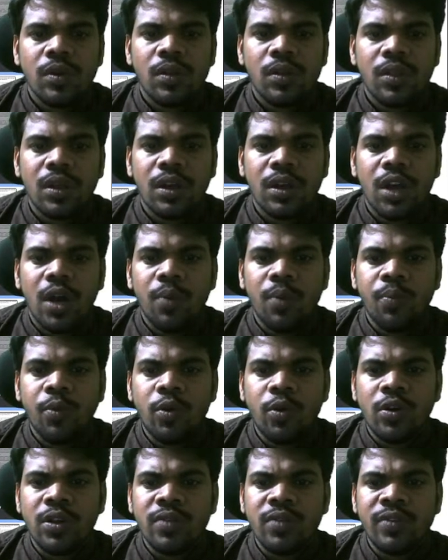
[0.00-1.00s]
the
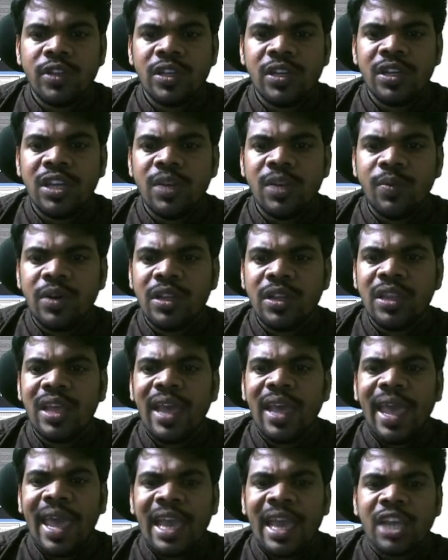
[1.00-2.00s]
compounds which inhibit
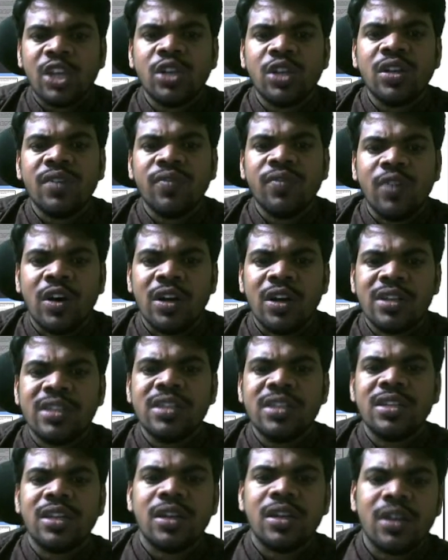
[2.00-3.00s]
the action of
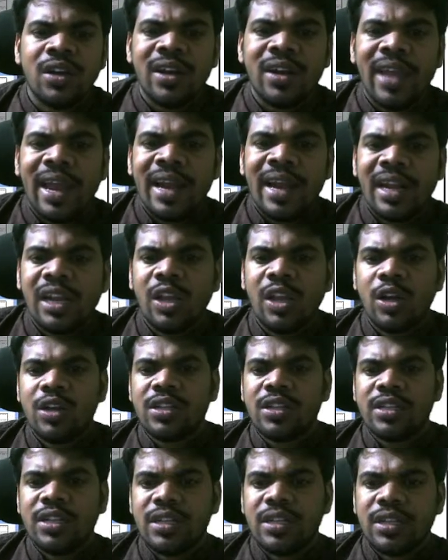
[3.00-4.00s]
oxidants are called
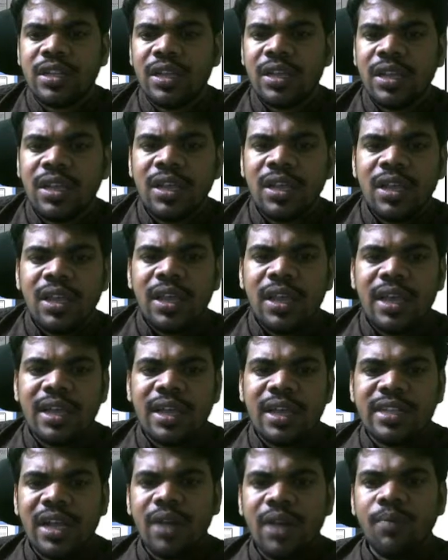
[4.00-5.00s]
antioxidants.
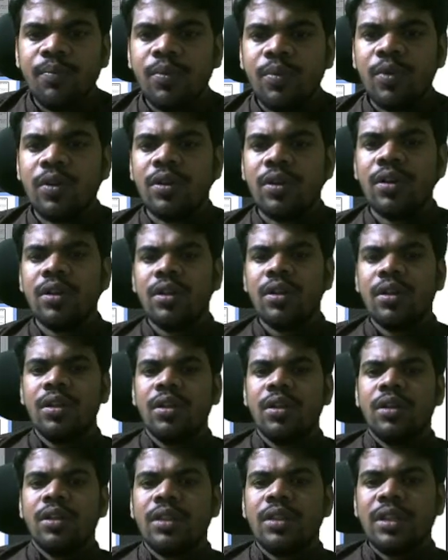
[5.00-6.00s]
Example,
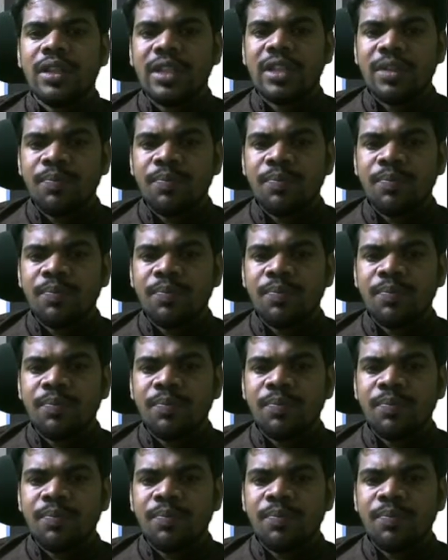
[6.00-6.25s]
this